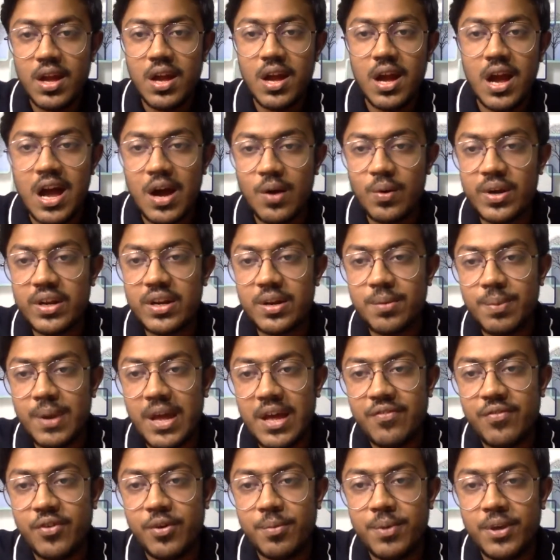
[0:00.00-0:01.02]
How can I
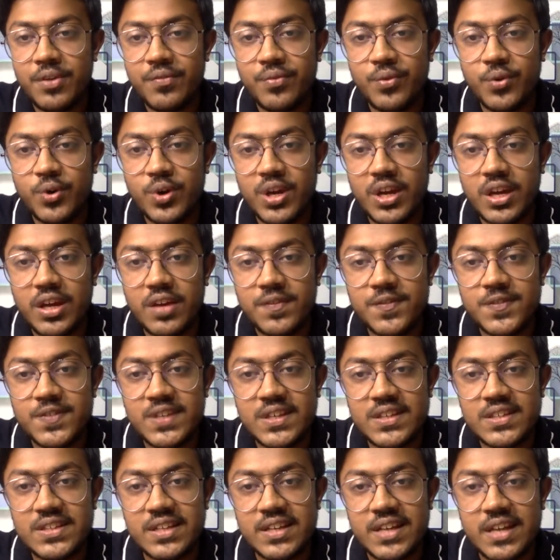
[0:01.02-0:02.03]
apply for Big Four if
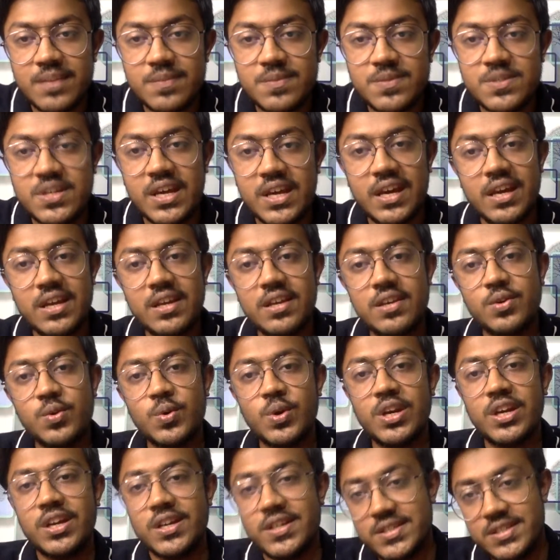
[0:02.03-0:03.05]
6 attempts taken to
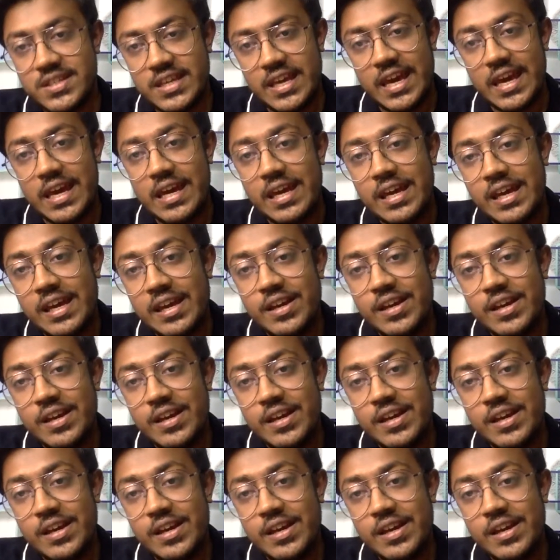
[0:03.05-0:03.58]
clear CA?